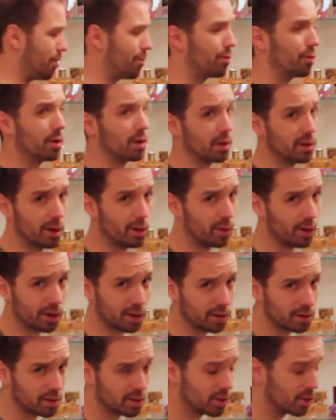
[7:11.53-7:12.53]
and I really don't want
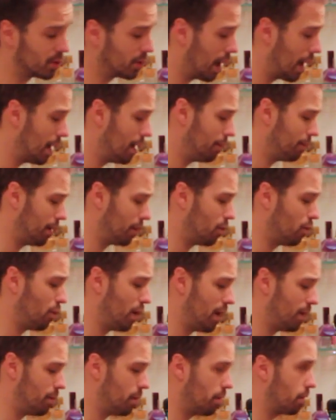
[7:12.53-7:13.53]
to get sued. I have like
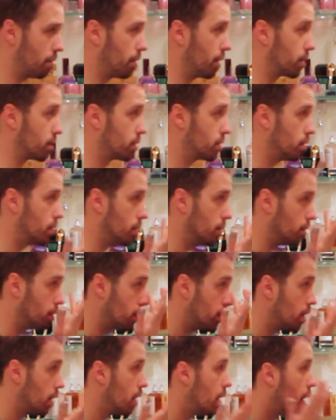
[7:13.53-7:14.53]
way better things to
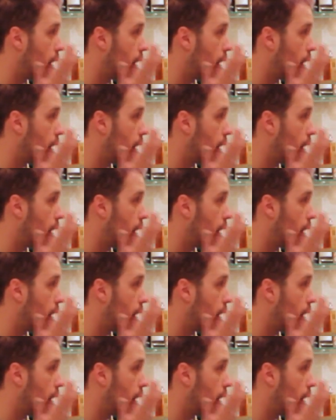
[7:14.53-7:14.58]
do.